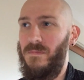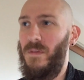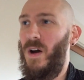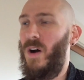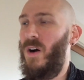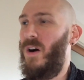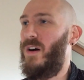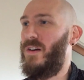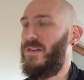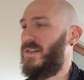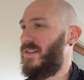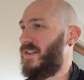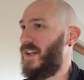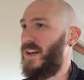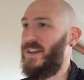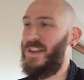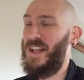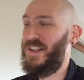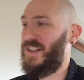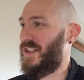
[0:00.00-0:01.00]
Oh,
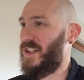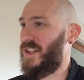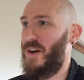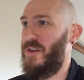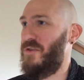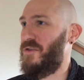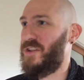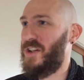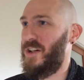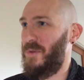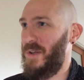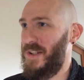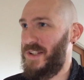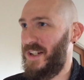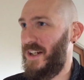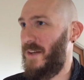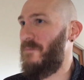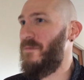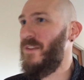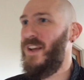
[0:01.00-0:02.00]
so that's so true,
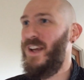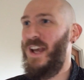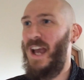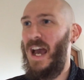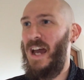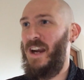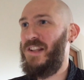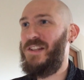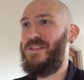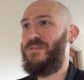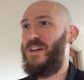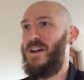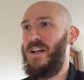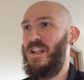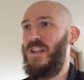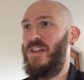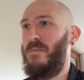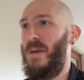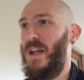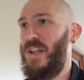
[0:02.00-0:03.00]
isn't it? And it's
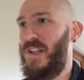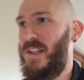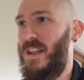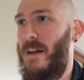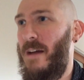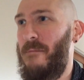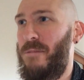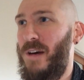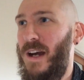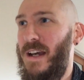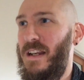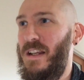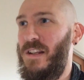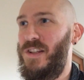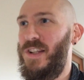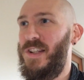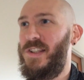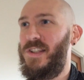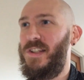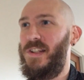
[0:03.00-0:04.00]
funny you mentioned that, Bradon.
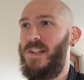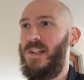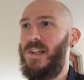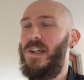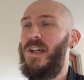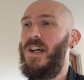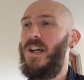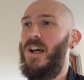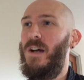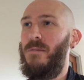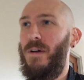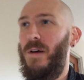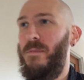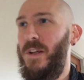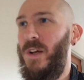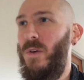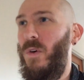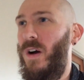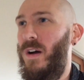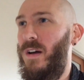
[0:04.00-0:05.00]
Just
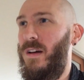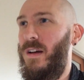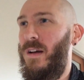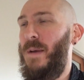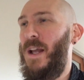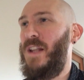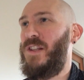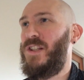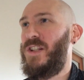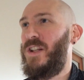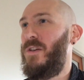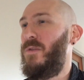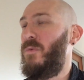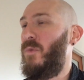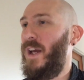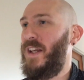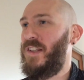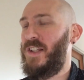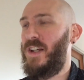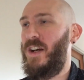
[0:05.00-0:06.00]
probably about 3
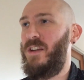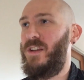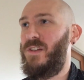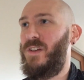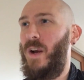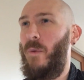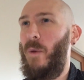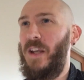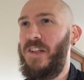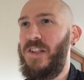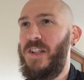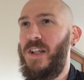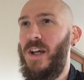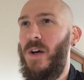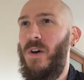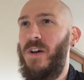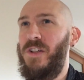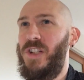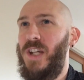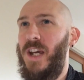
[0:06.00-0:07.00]
weeks
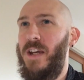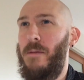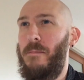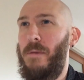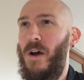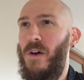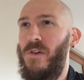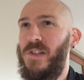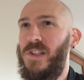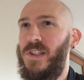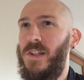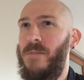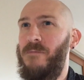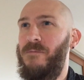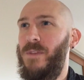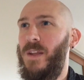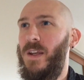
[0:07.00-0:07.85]
ago, I shared a post.